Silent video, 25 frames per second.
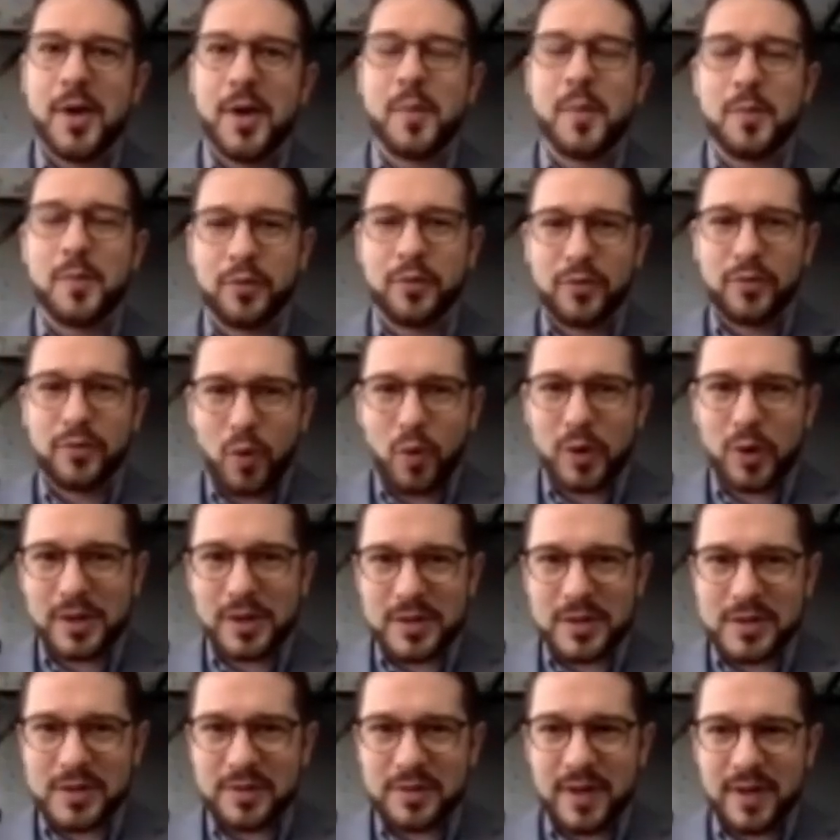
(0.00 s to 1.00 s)
Before
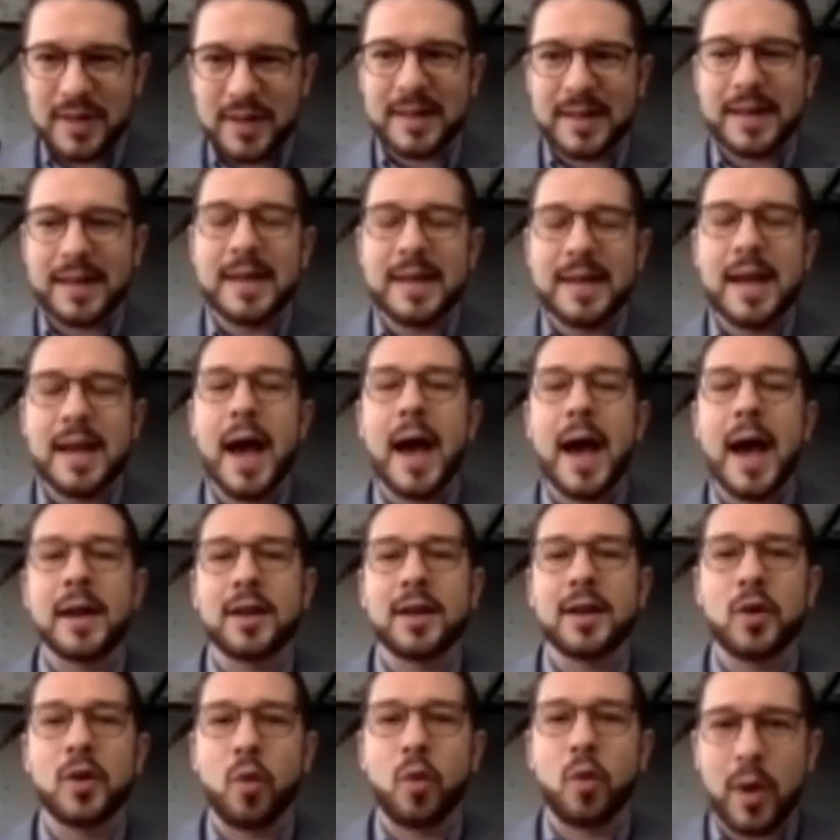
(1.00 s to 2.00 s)
this event, he had
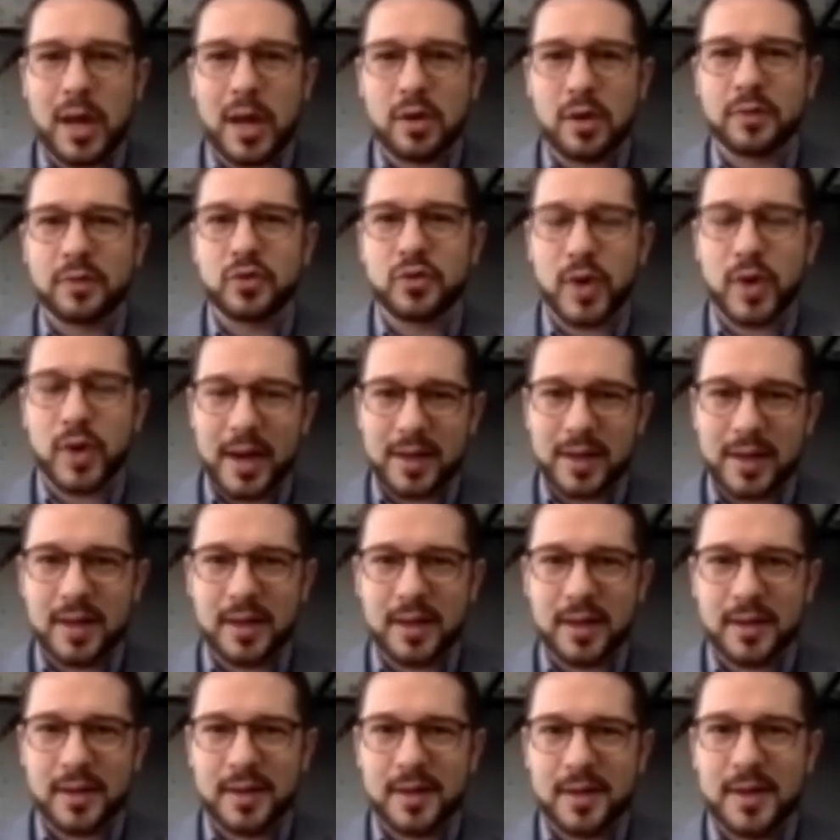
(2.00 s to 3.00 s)
no way of
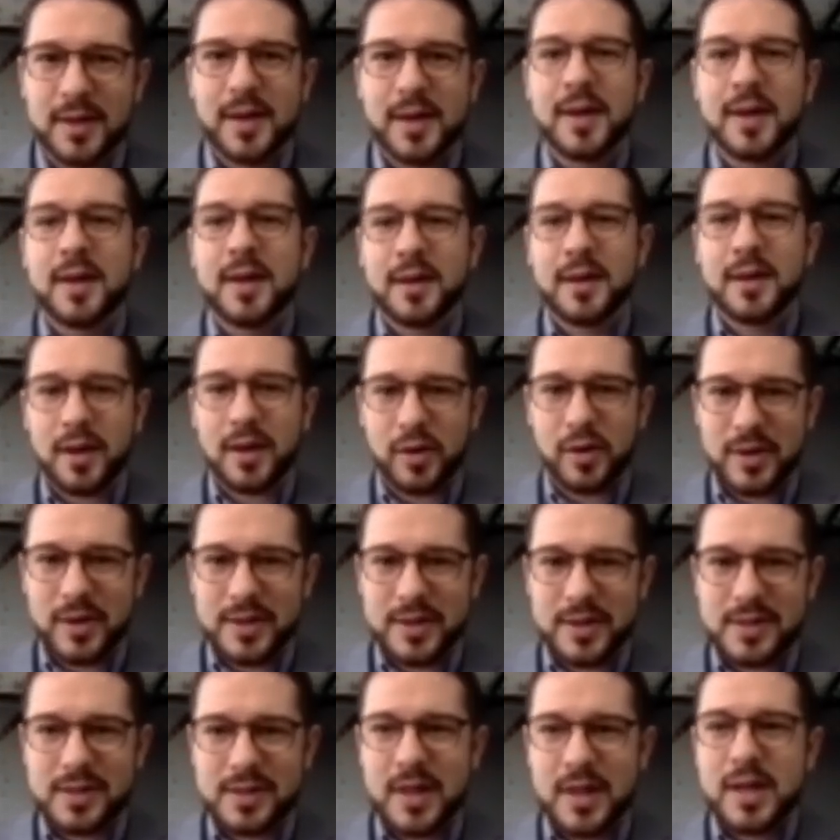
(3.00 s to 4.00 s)
tracking currents.